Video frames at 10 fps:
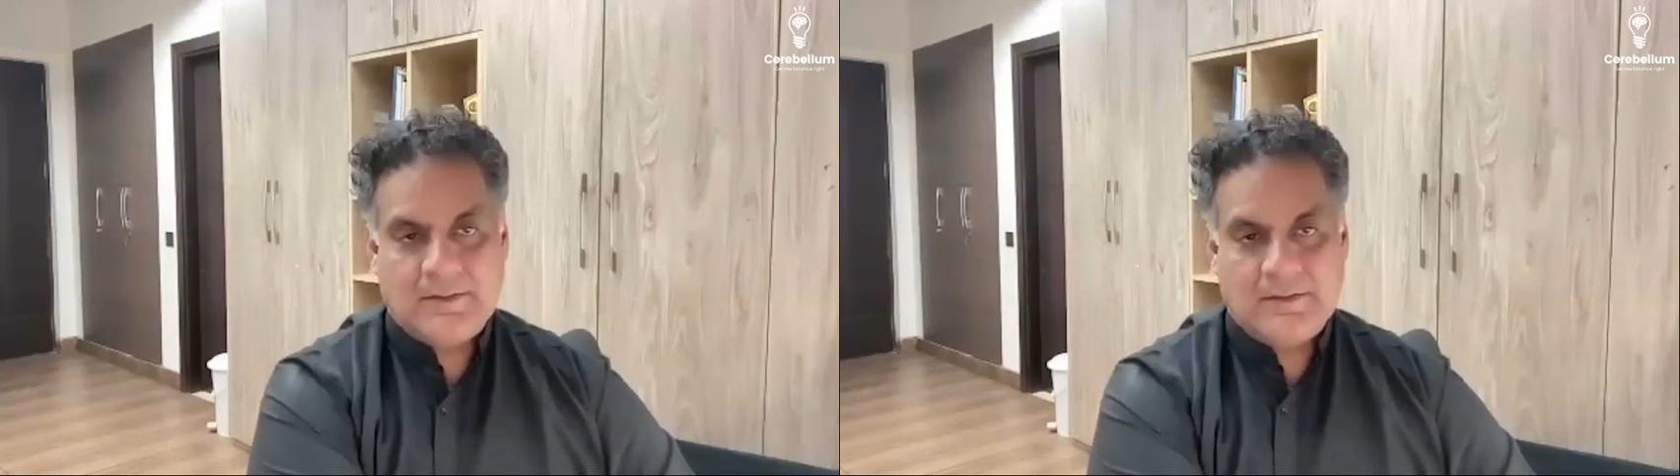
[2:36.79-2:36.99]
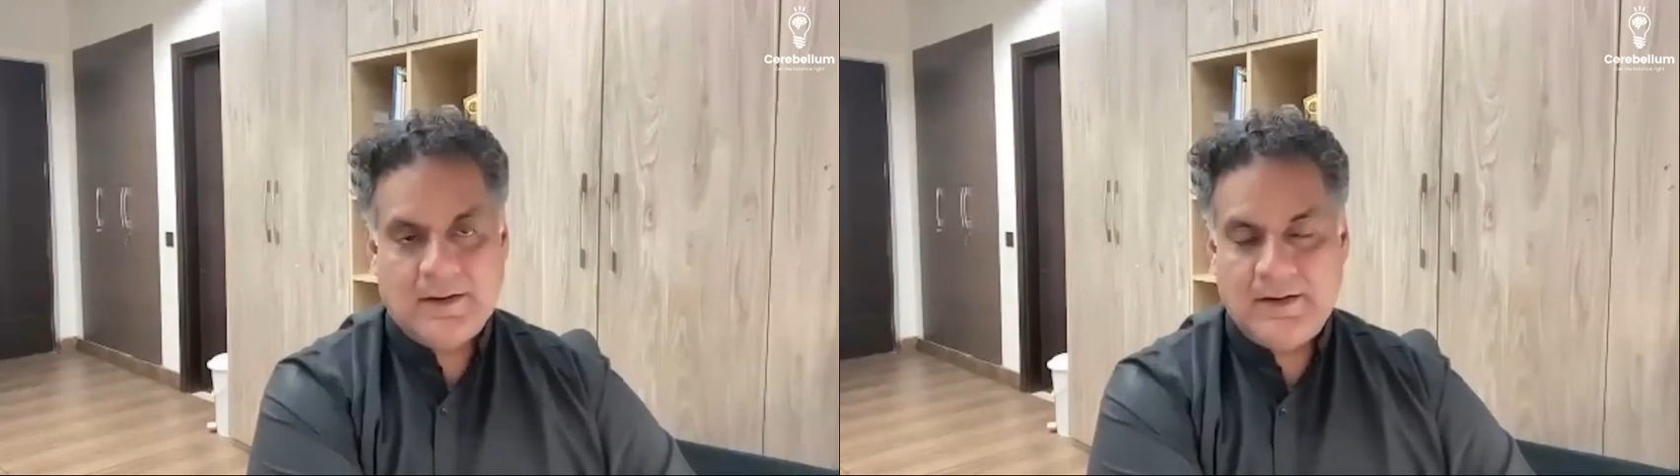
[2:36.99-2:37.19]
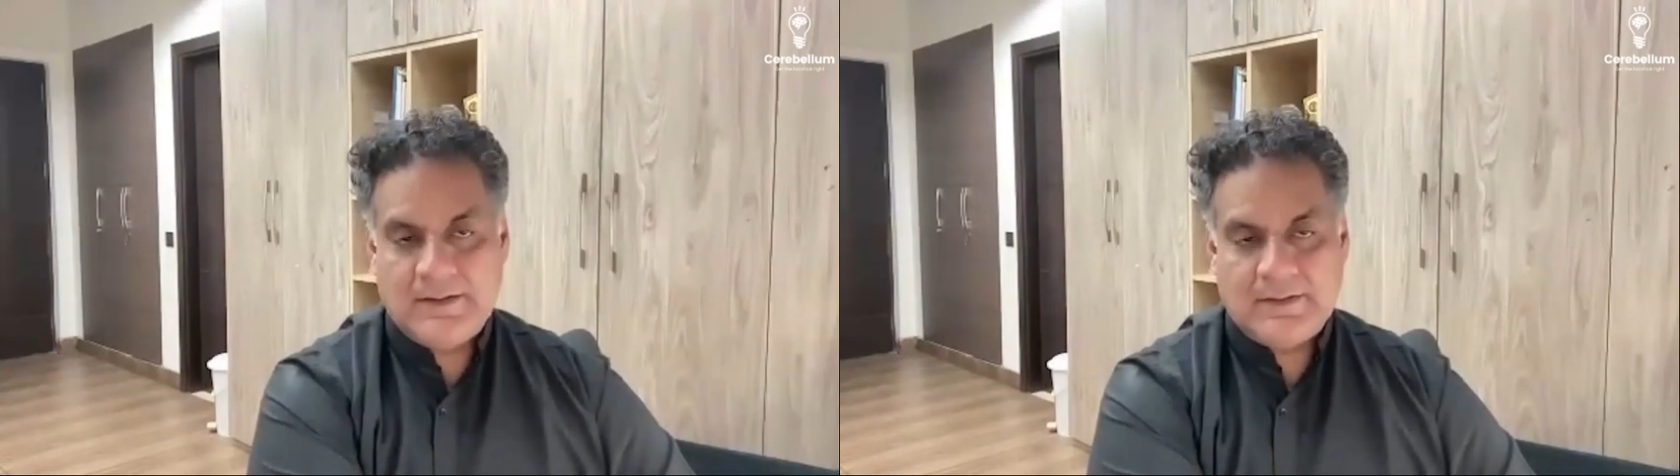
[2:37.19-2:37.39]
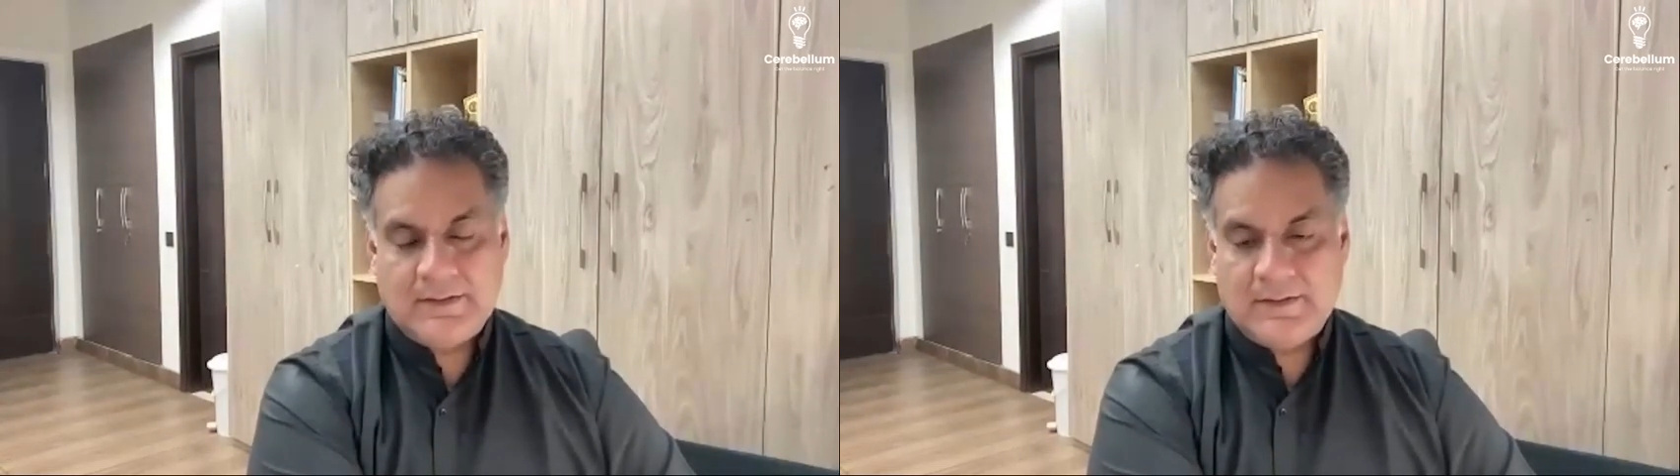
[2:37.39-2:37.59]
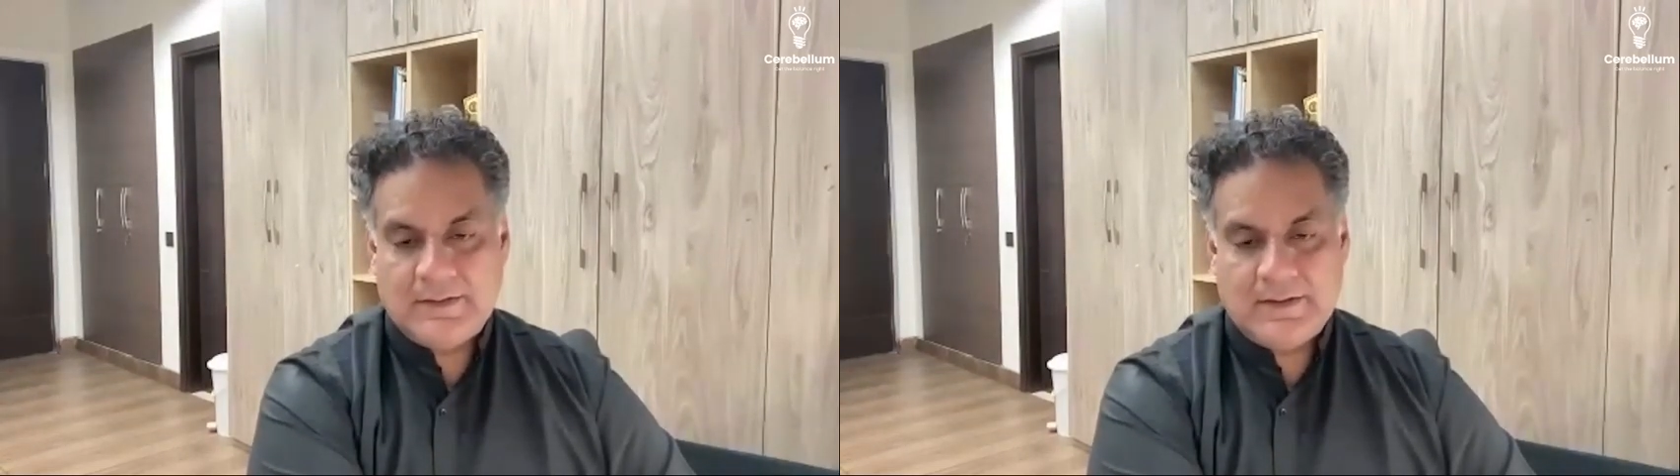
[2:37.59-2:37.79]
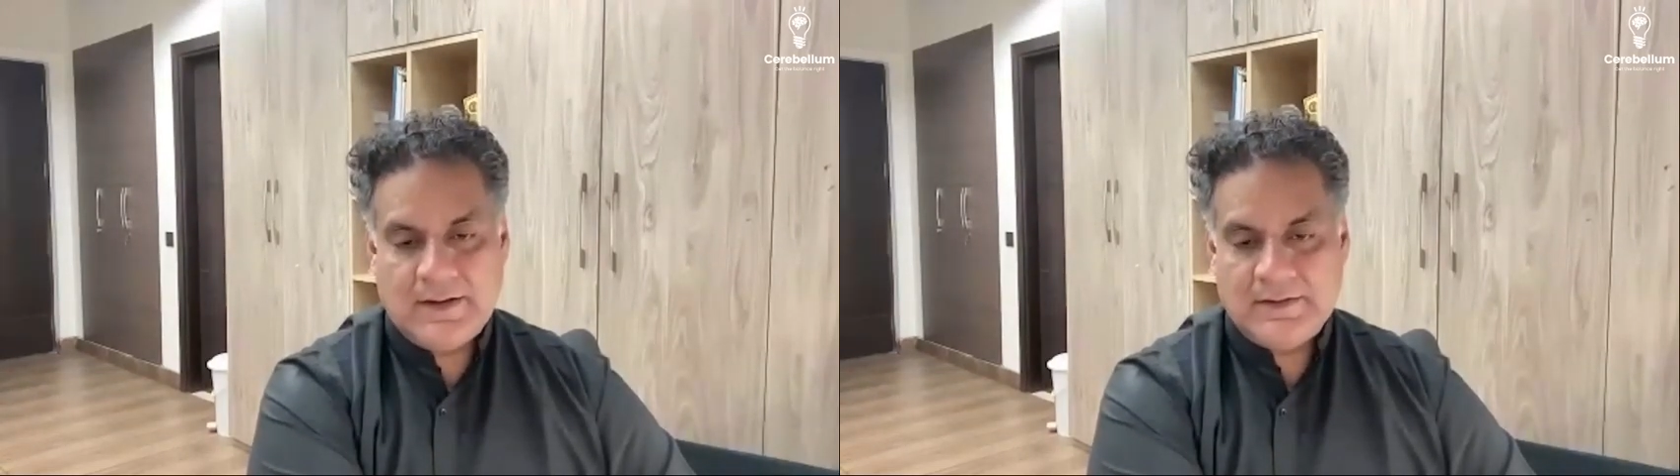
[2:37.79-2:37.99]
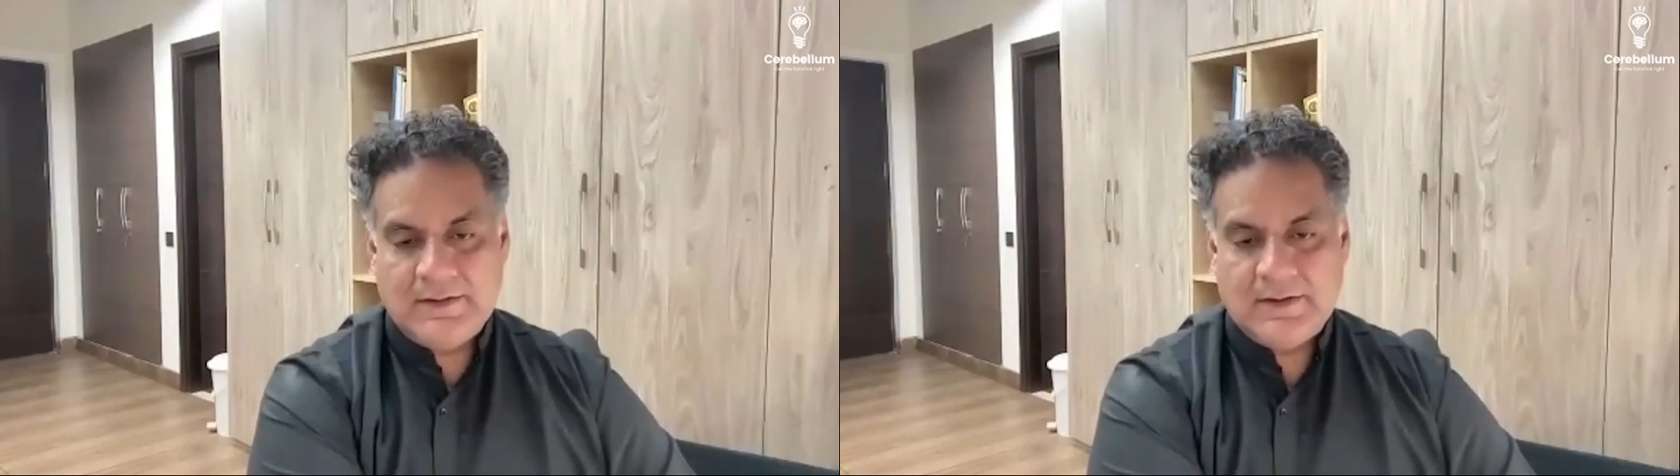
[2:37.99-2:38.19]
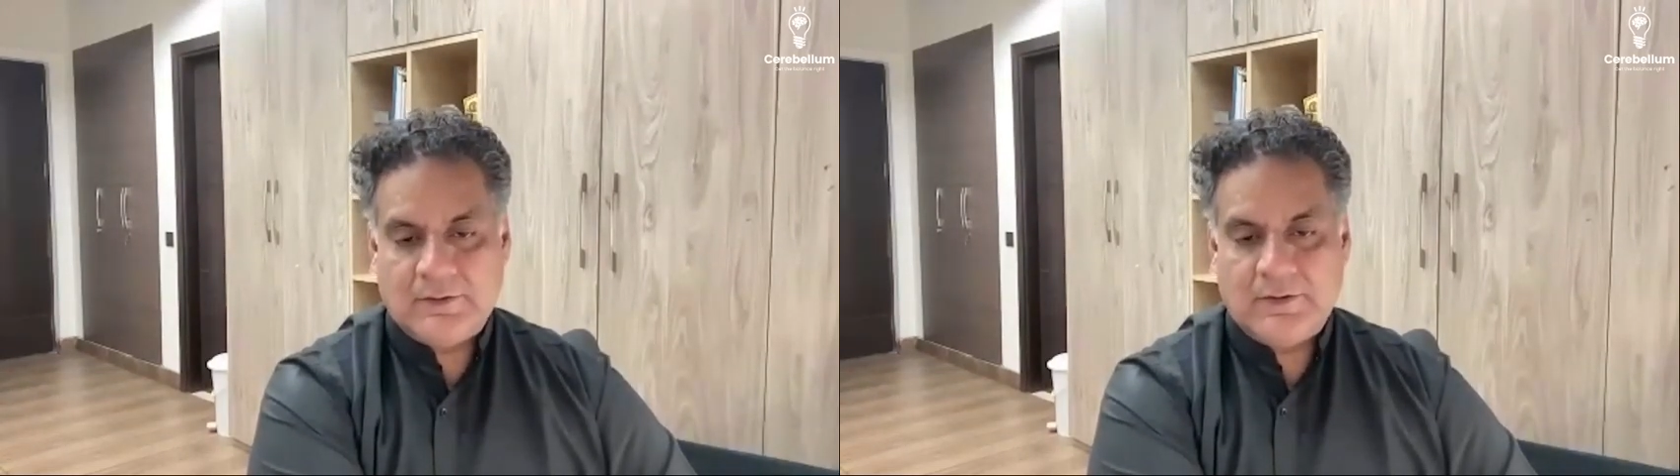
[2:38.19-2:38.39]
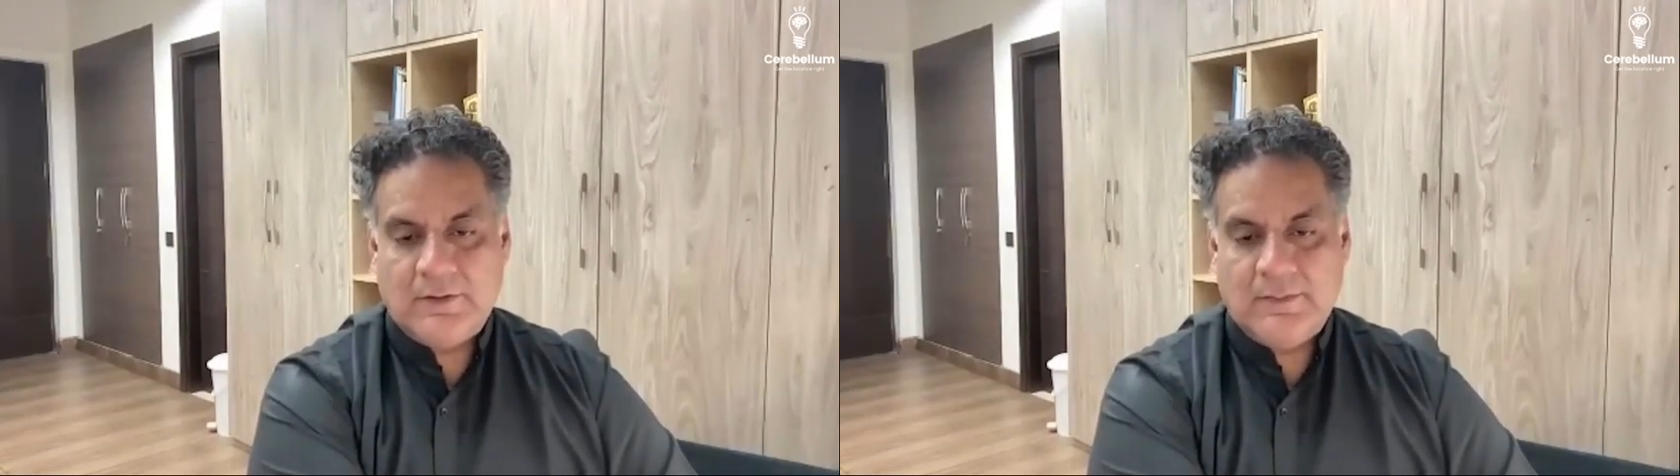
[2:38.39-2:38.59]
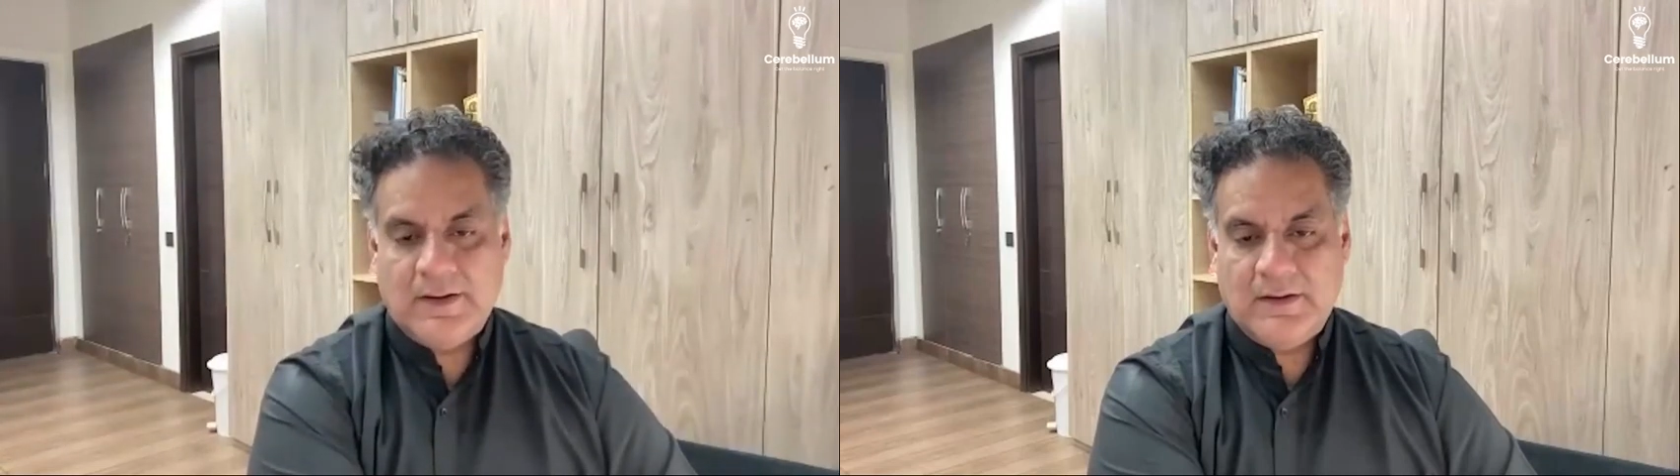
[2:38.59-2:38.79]
right, I think there could
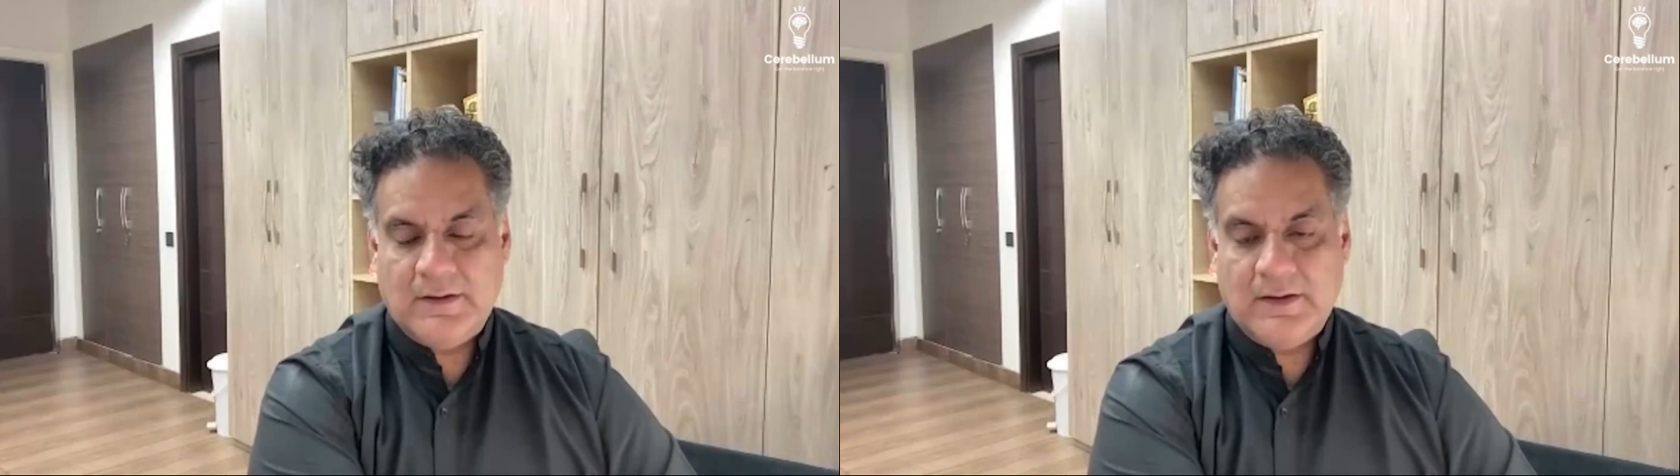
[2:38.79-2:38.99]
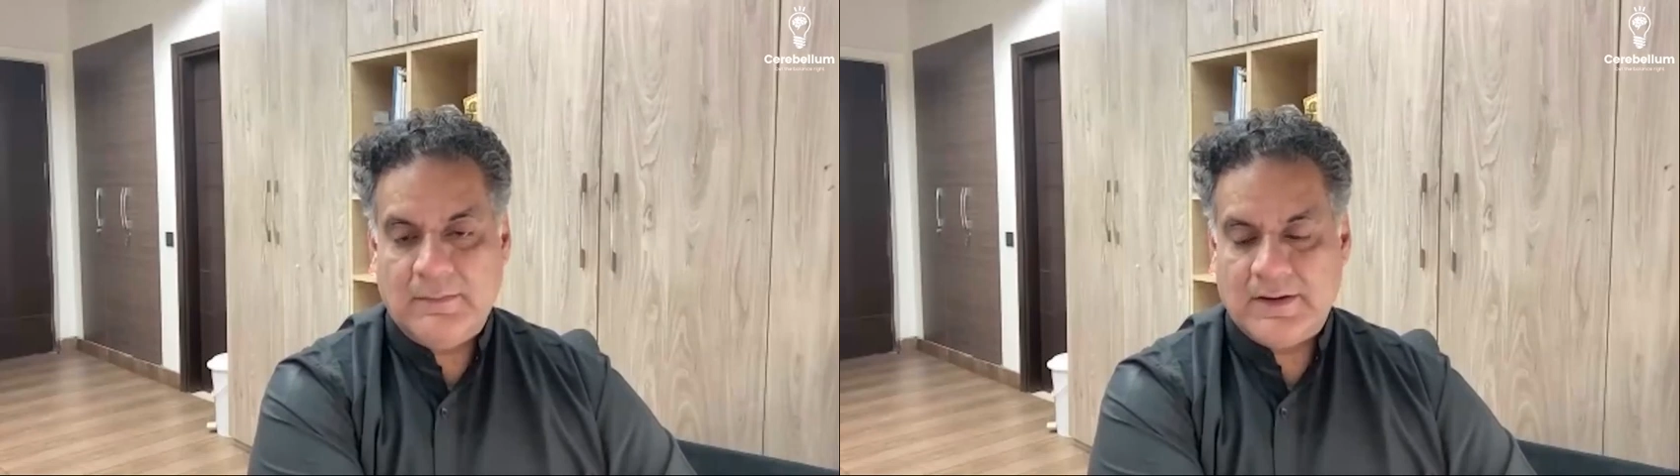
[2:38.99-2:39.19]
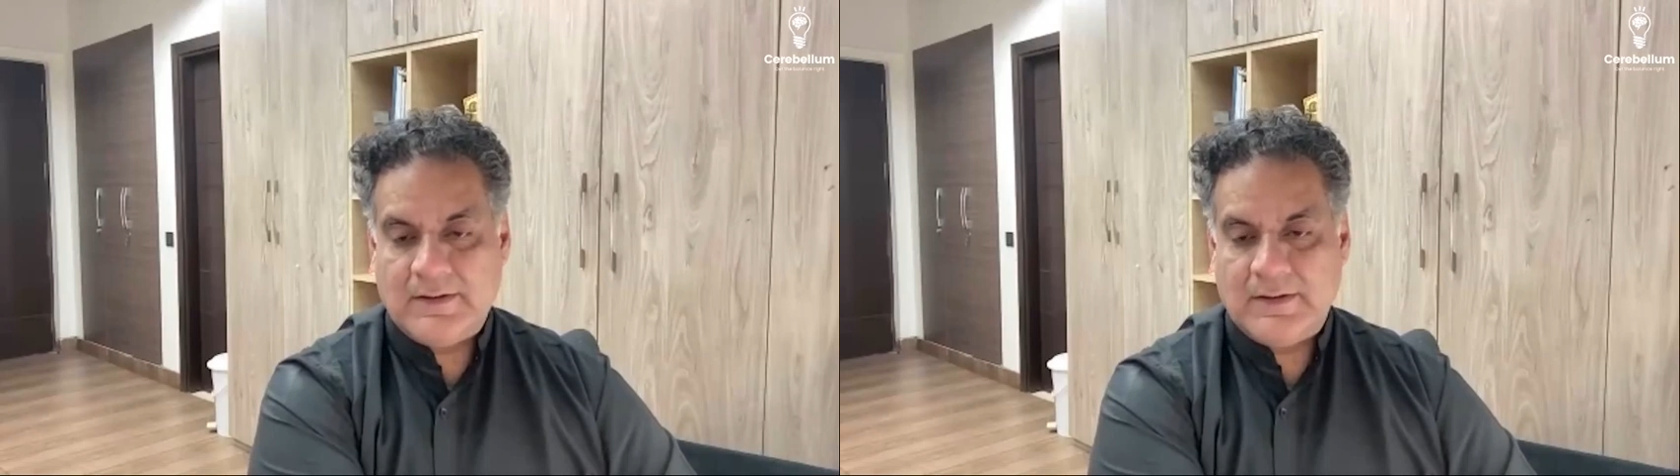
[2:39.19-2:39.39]
not be anybody better